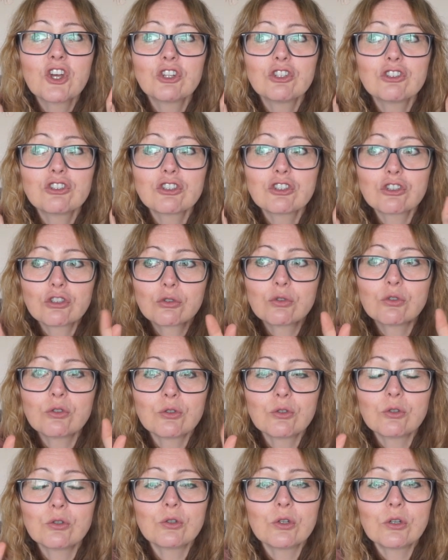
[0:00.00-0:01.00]

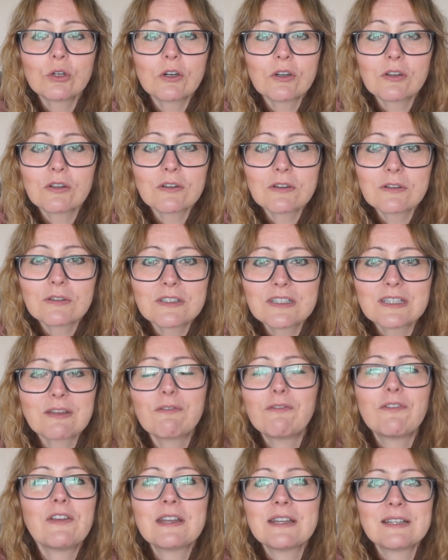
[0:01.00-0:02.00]
so
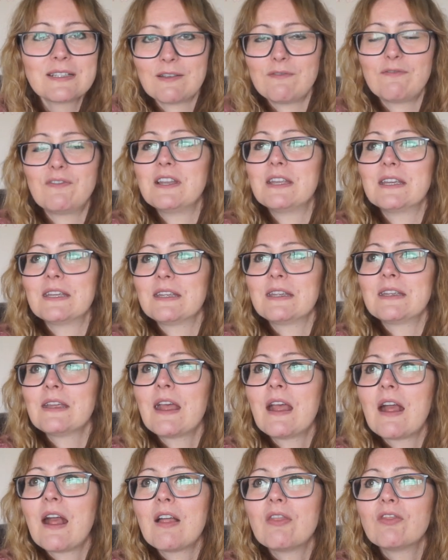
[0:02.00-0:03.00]

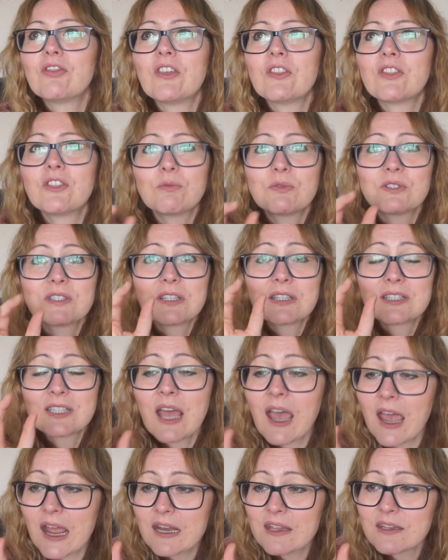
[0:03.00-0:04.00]
definitively that there was the
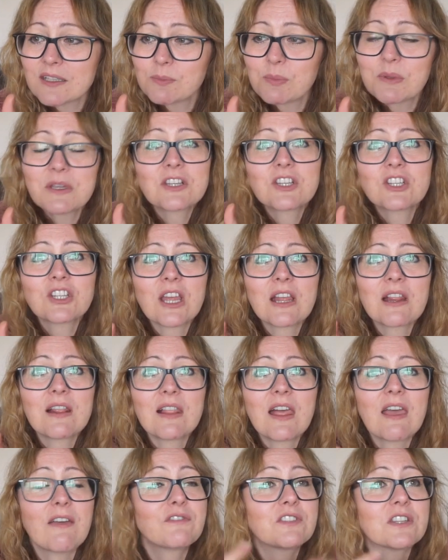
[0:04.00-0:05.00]
tiniest bit of shell
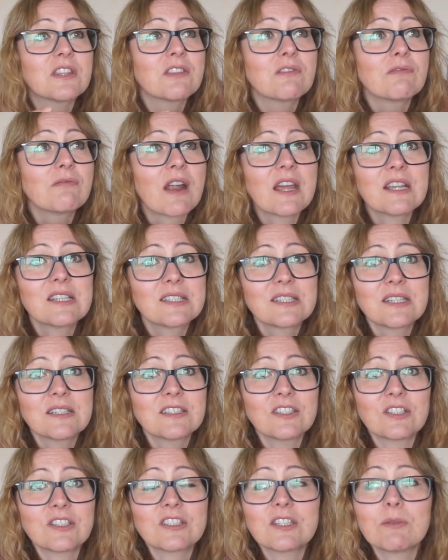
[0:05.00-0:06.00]
left and the rest
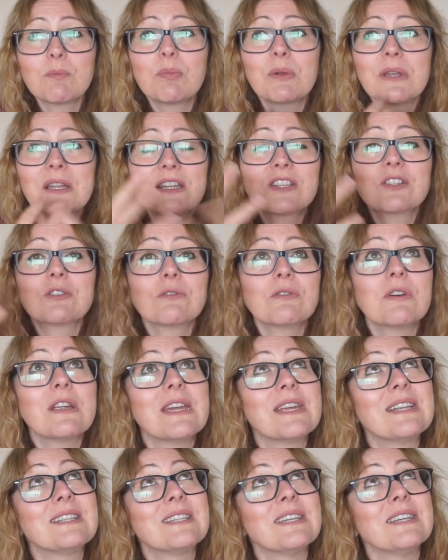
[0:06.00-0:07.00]
had just
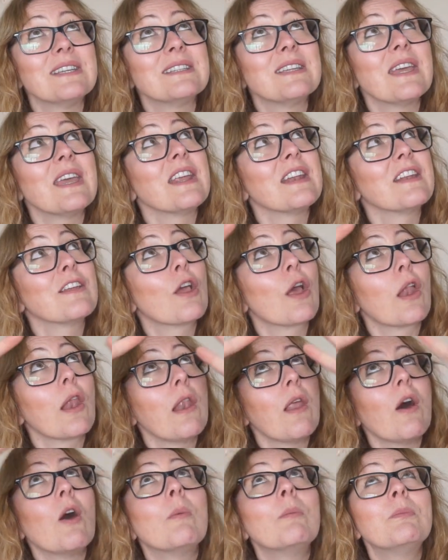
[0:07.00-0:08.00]
obliterated in
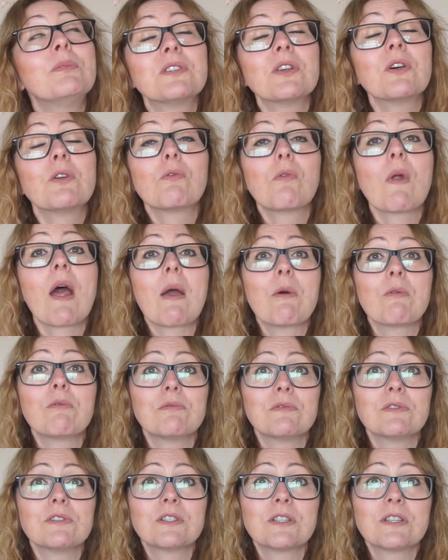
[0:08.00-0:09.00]
globs
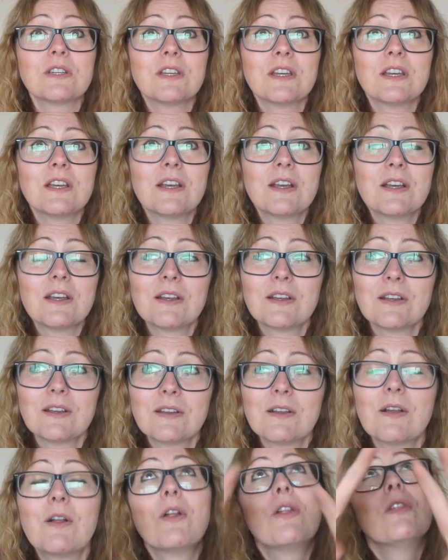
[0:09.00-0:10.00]
around
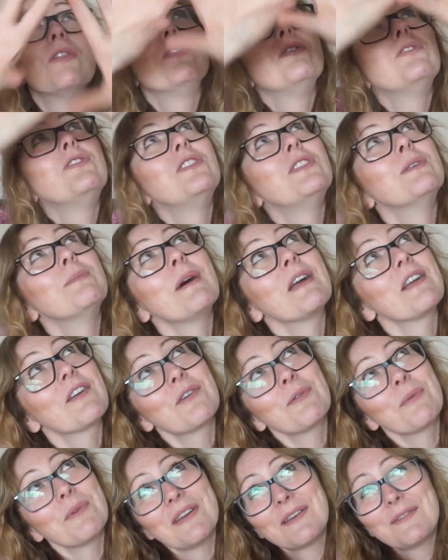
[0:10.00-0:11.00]
the
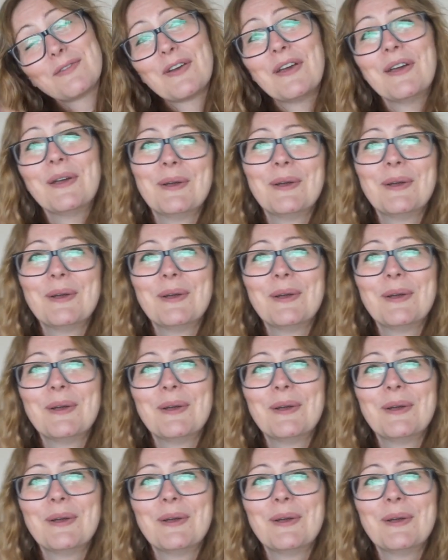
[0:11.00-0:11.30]
microwave.